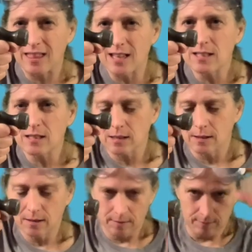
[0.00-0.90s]
this,
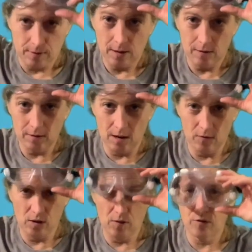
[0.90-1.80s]

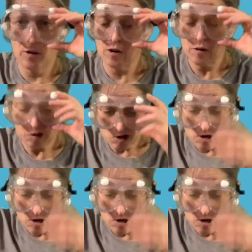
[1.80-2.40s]
safety first,